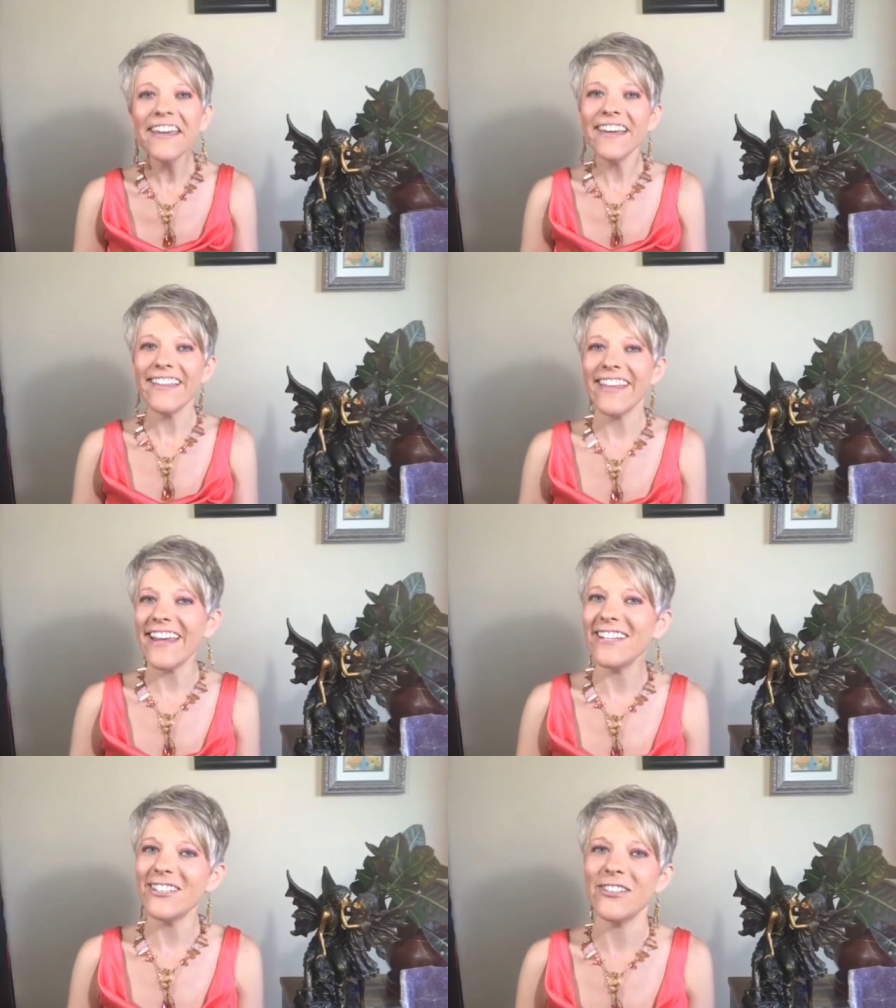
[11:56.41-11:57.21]
And the
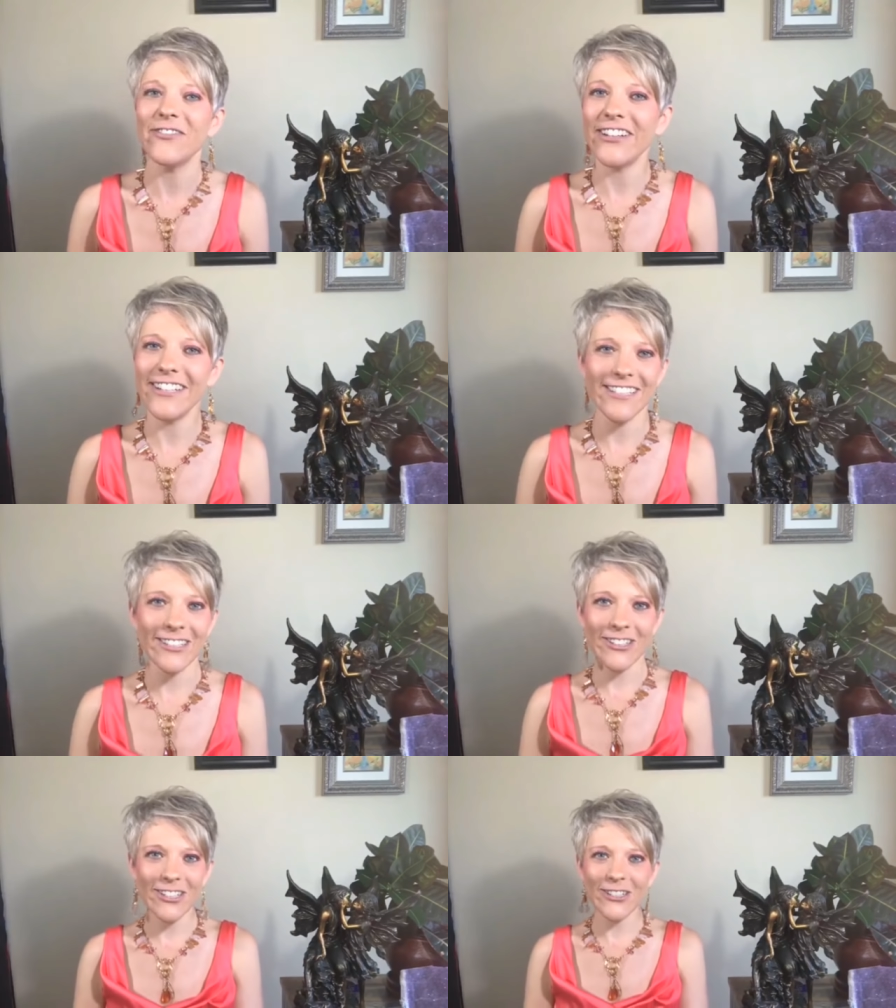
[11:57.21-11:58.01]
Angels and Fairies,
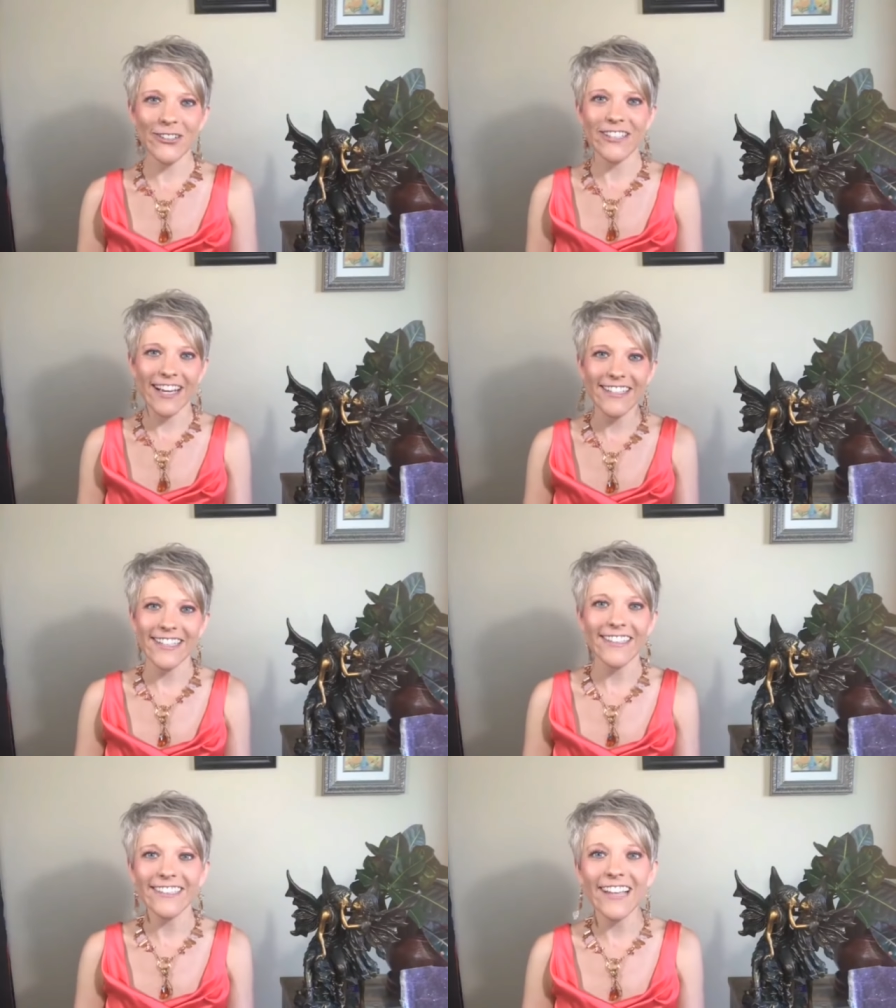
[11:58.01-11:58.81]
they're just so
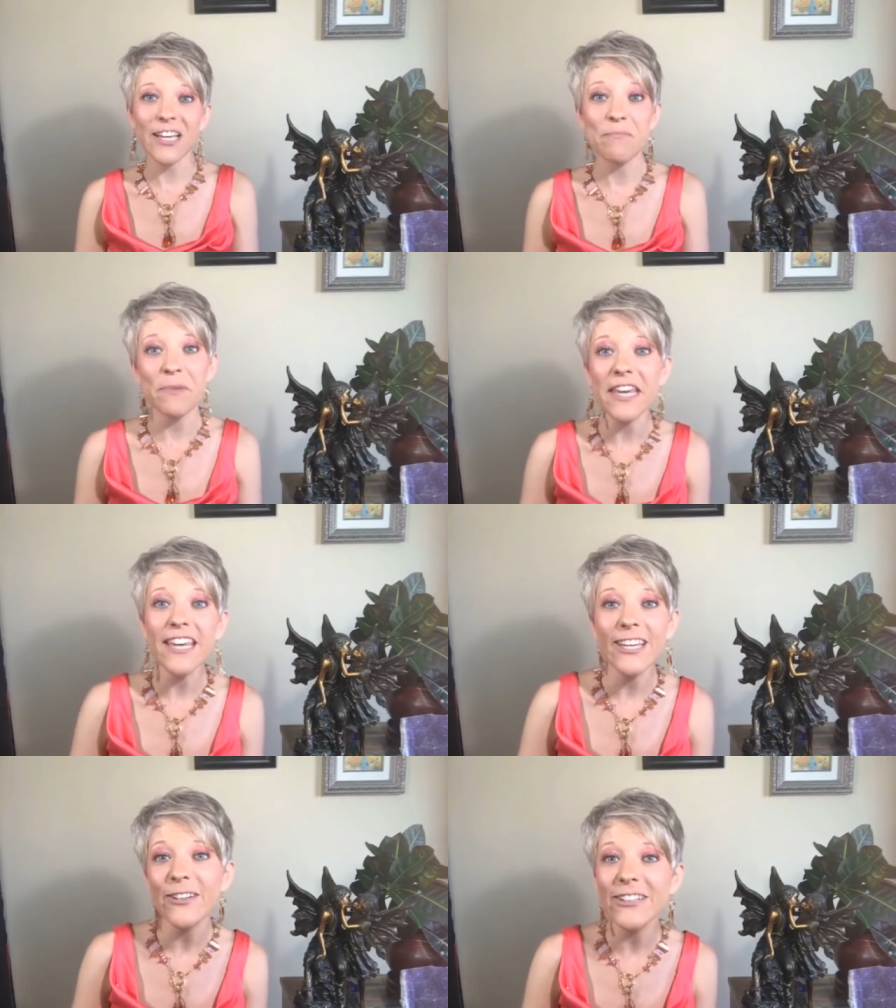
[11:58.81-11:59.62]
sassy. They're like,
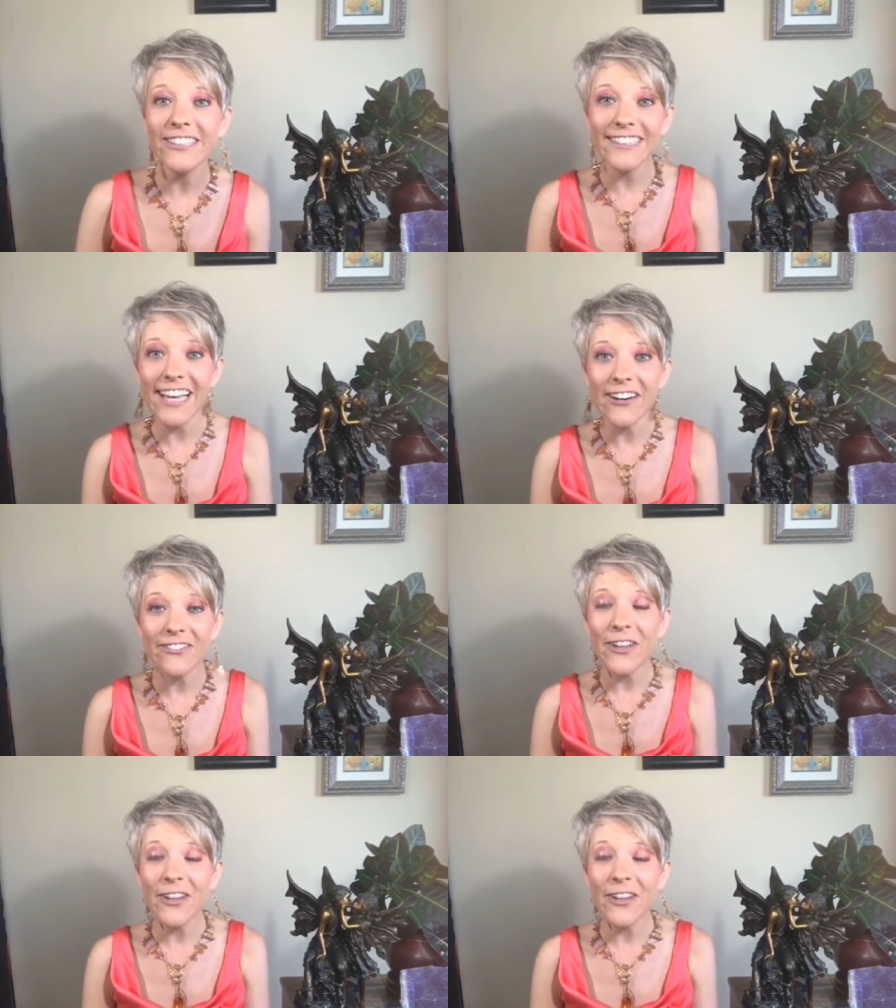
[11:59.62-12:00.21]
be yourself,